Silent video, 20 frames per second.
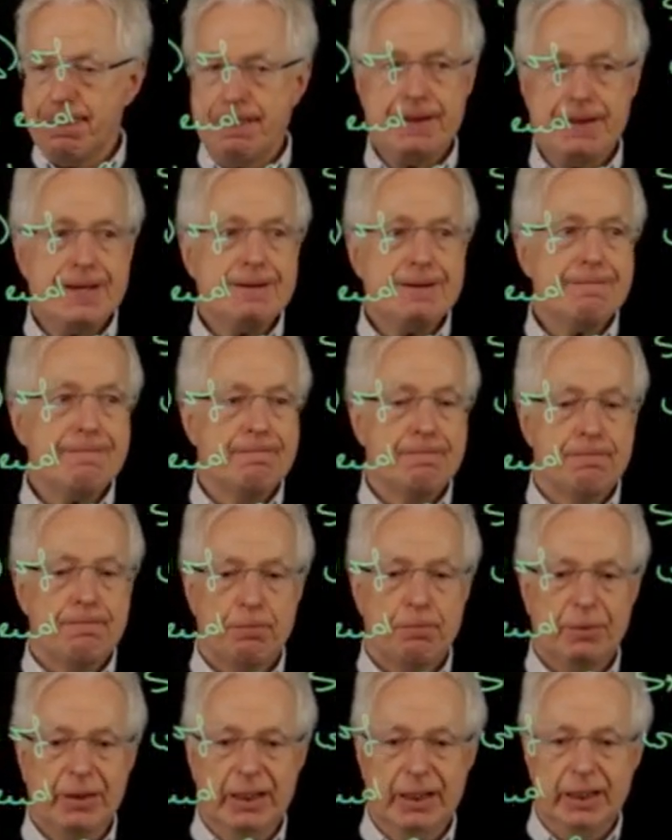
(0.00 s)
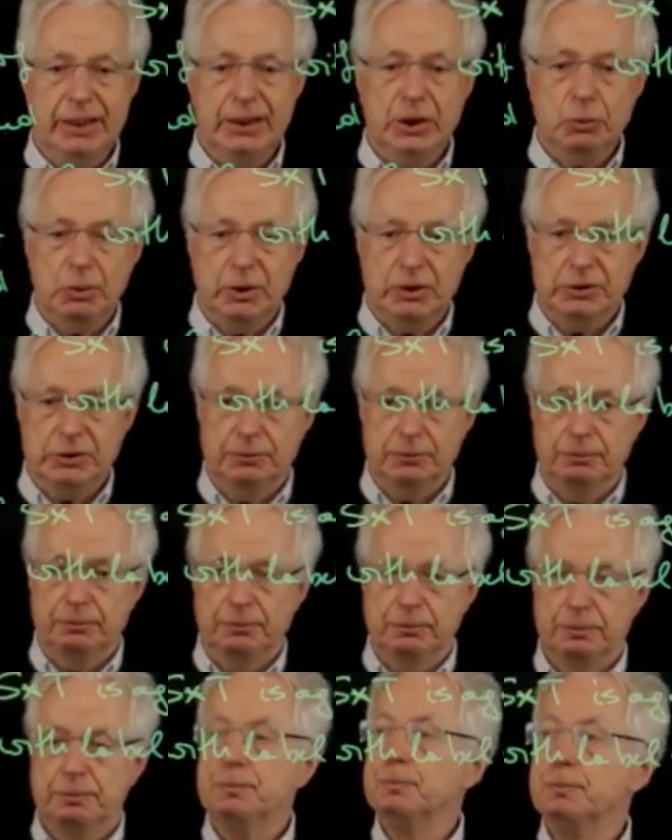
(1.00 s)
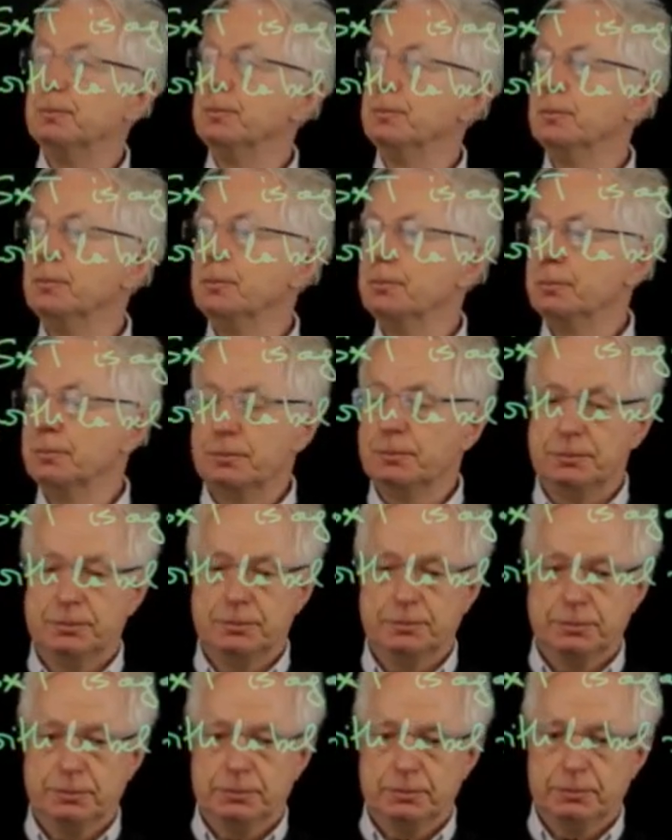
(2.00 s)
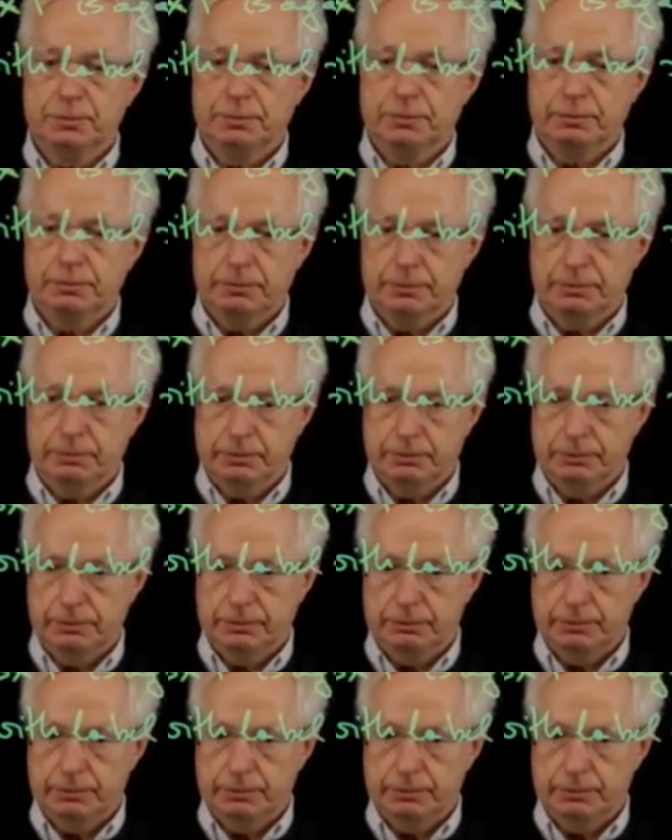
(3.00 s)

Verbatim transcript: Okay? Any question? Uh, yeah.